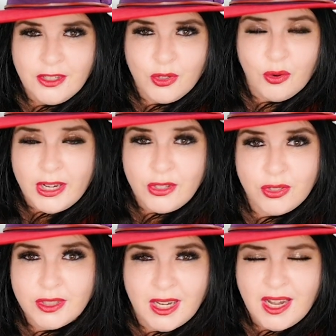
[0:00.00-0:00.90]
You're
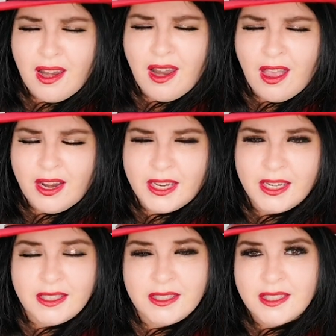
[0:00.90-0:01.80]
interested in
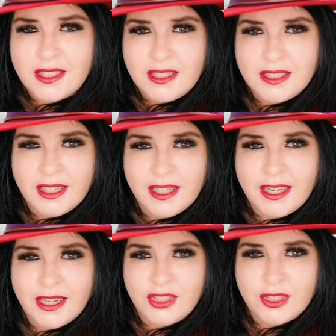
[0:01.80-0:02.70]
learning and studying
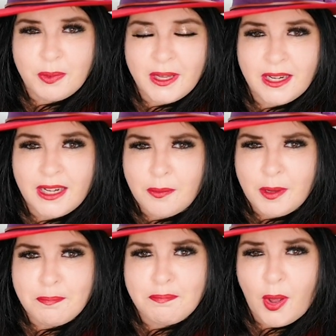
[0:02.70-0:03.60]
and just being a little
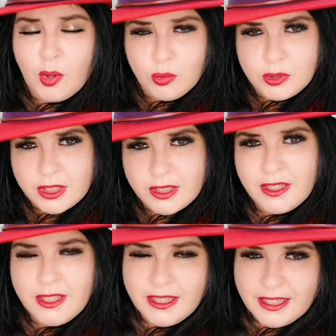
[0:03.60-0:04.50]
bit bolder
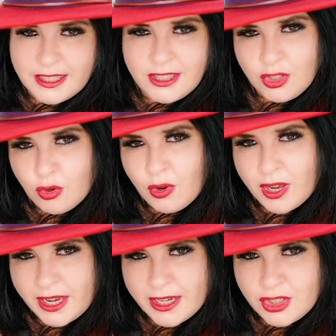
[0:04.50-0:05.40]
in
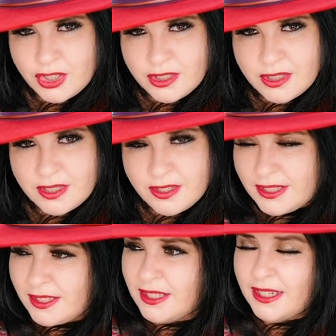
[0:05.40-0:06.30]
your actions.
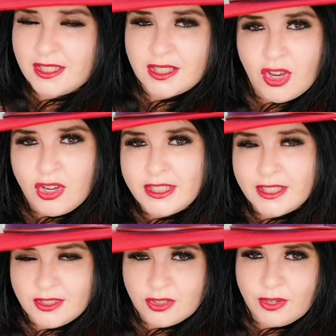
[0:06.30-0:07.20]
This is an
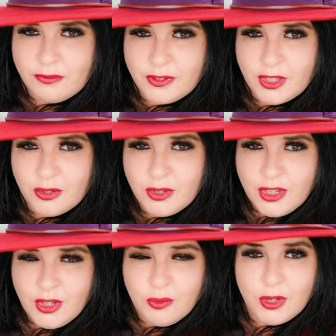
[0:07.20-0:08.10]
exciting time for you
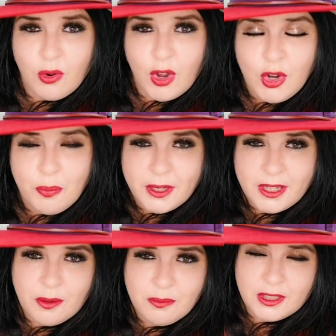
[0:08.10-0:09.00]
where you're
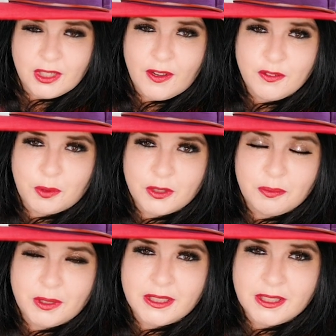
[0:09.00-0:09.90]
opening to life's
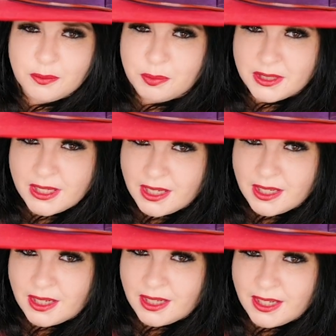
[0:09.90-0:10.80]
possibilities,
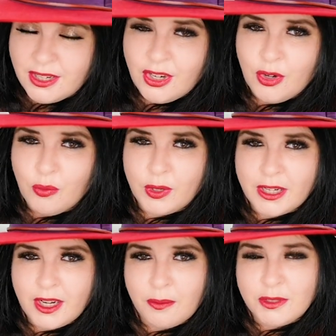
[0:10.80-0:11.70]
particularly when
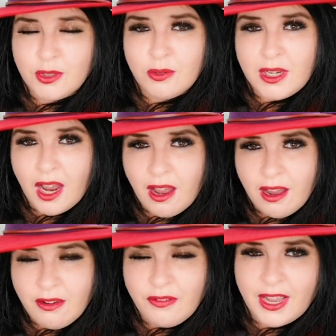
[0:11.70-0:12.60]
it comes to
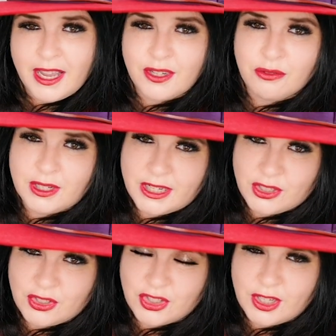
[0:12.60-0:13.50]
love and
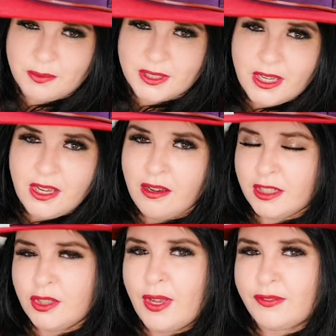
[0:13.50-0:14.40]
relationships.
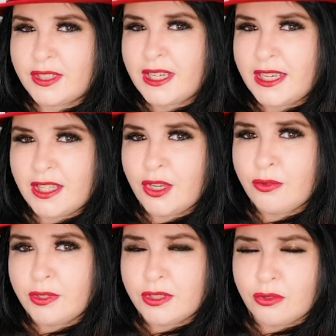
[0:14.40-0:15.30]
I do have to say,
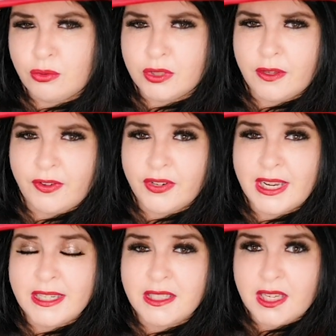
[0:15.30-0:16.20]
though, this is also a
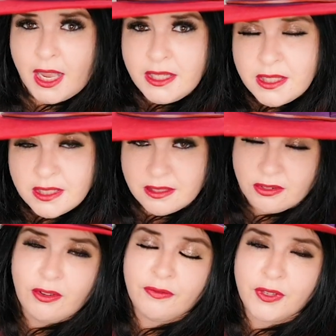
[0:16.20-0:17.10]
very intense
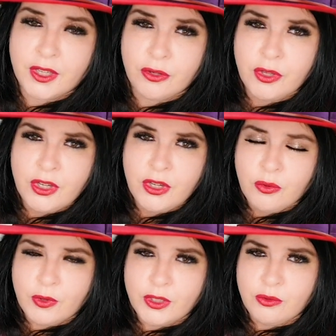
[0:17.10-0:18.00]
time for you
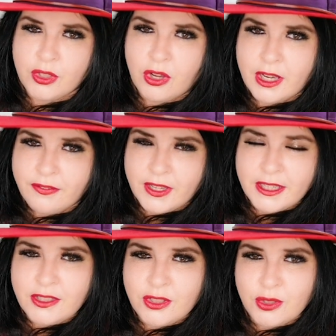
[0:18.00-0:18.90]
where you dive
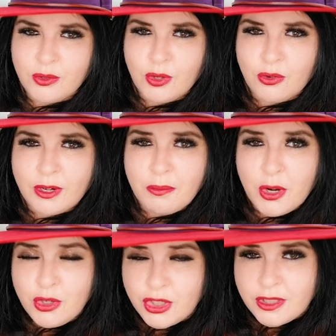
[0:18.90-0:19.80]
into your
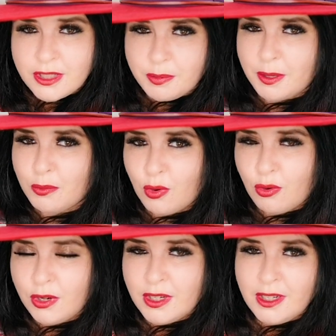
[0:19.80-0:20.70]
emotions a bit
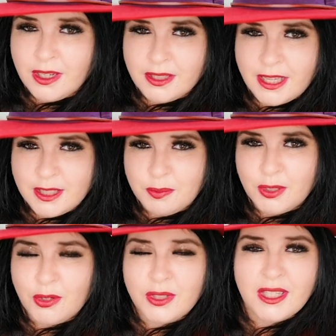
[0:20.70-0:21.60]
more, and that's
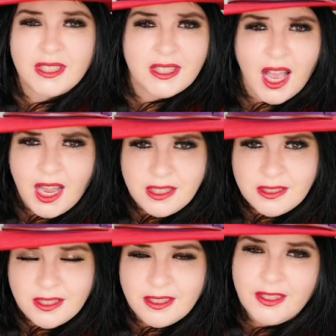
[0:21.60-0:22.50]
because the
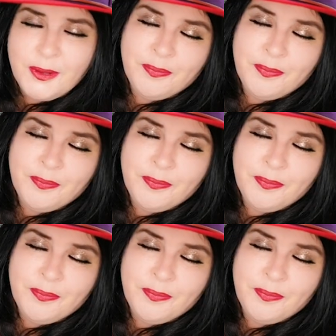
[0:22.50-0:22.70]
sun